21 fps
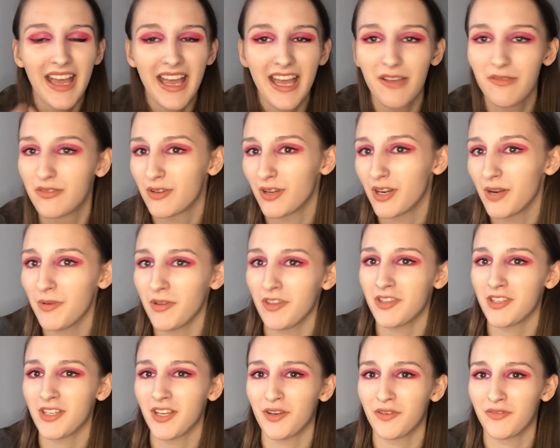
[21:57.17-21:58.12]
and sorry about the
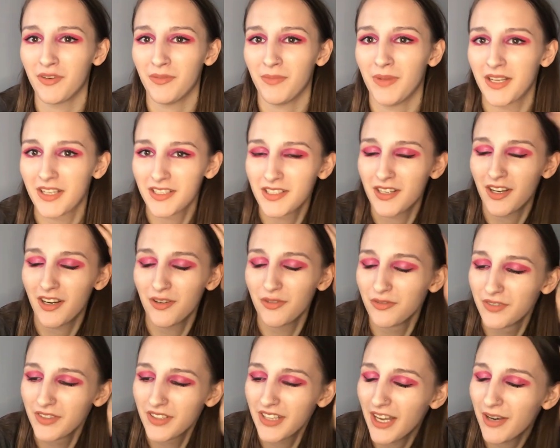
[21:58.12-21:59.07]
shadow from my guitar
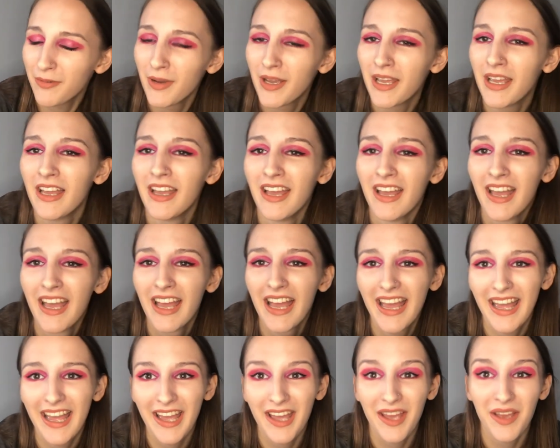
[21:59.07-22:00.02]
over that way,
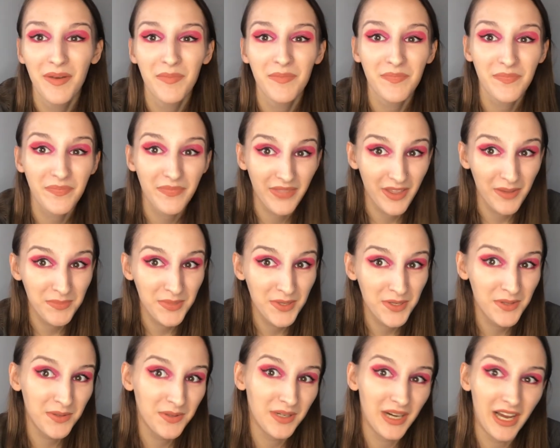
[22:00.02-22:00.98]
but
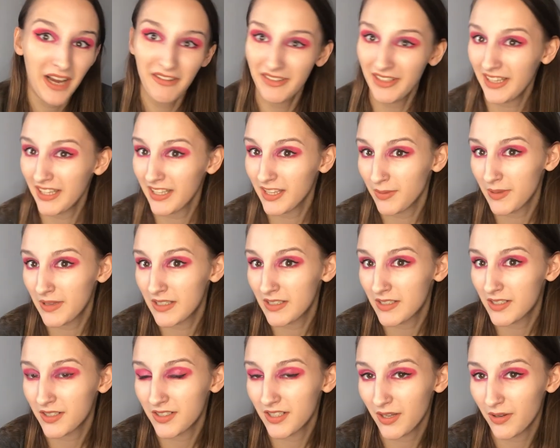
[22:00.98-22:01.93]
no, I really like the way that it
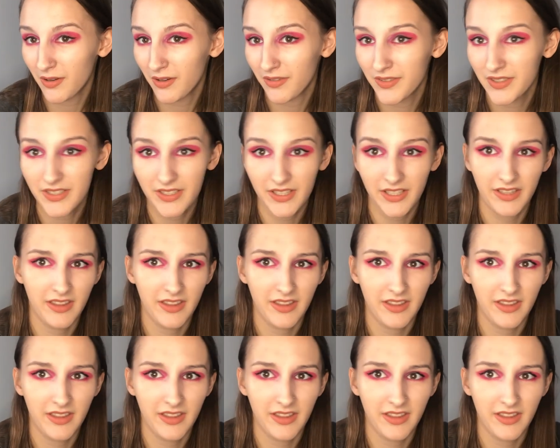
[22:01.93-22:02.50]
turned out. Obviously,